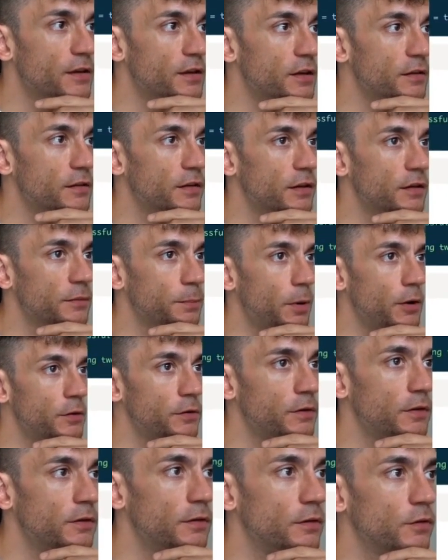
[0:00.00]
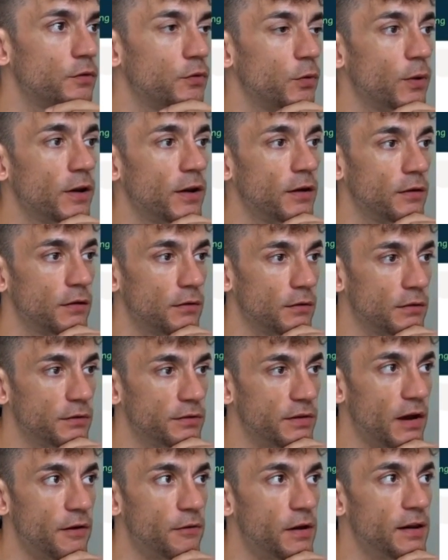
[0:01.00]
can see it's posting to Twitter
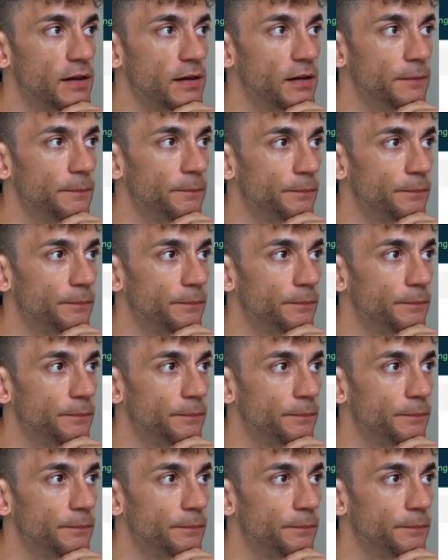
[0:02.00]
directly.